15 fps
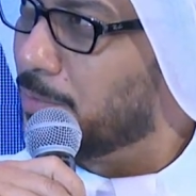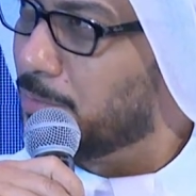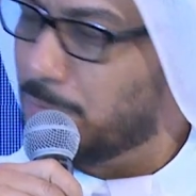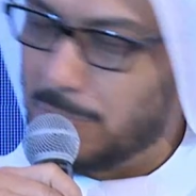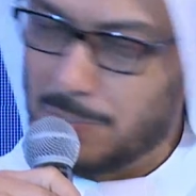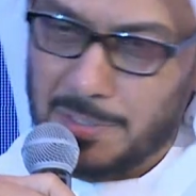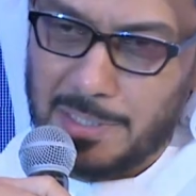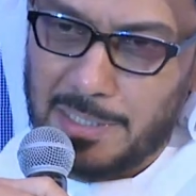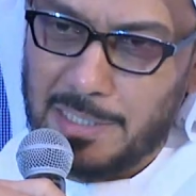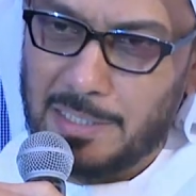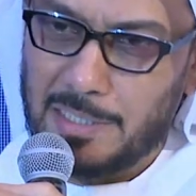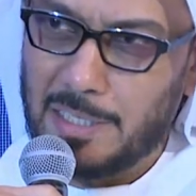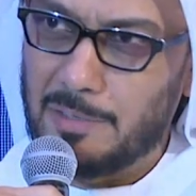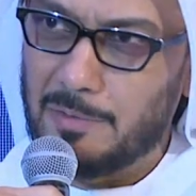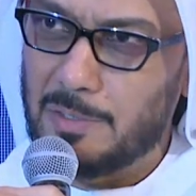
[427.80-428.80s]
certainly I
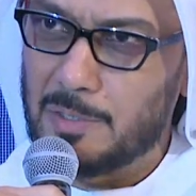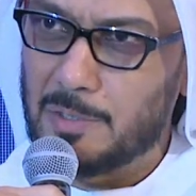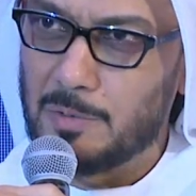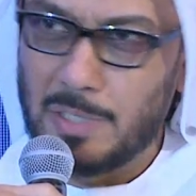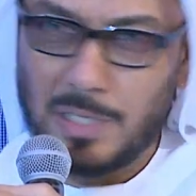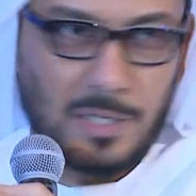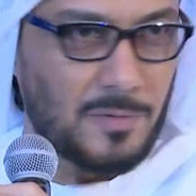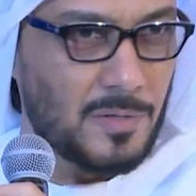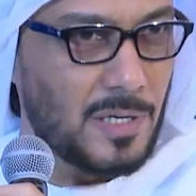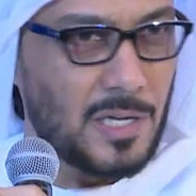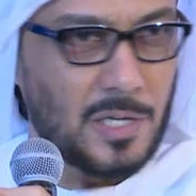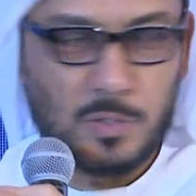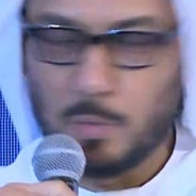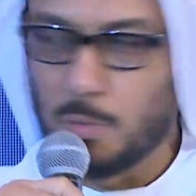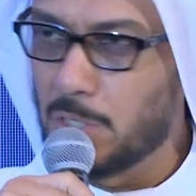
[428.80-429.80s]
think today, the
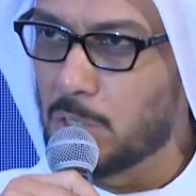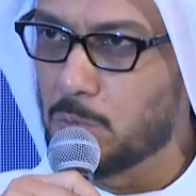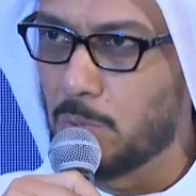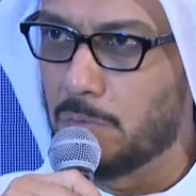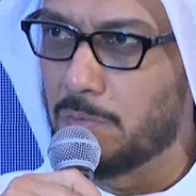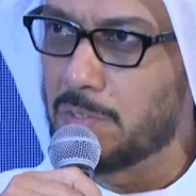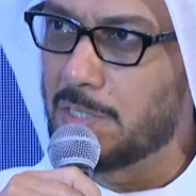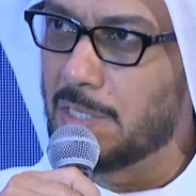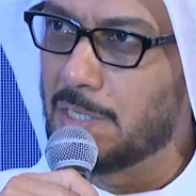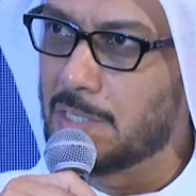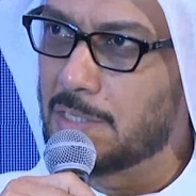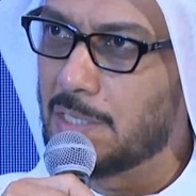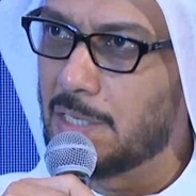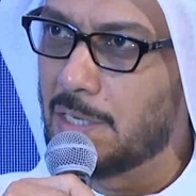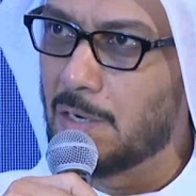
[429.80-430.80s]
last 2 days, what we've seen
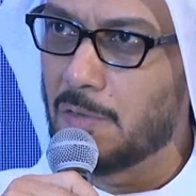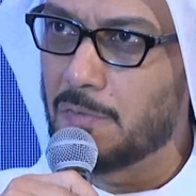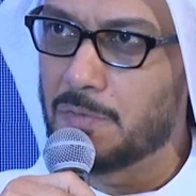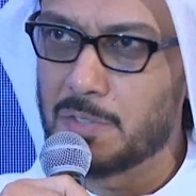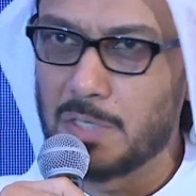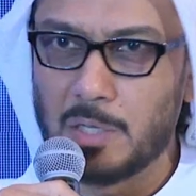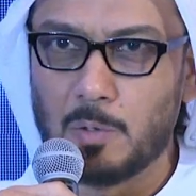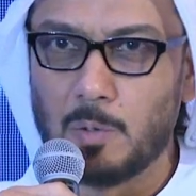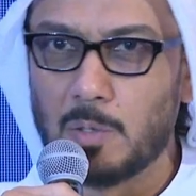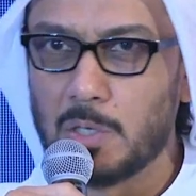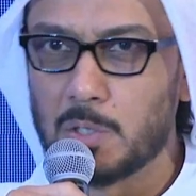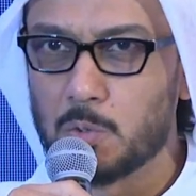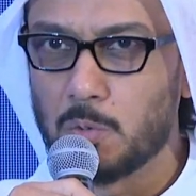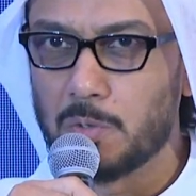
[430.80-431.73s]
is a lot of stakeholders who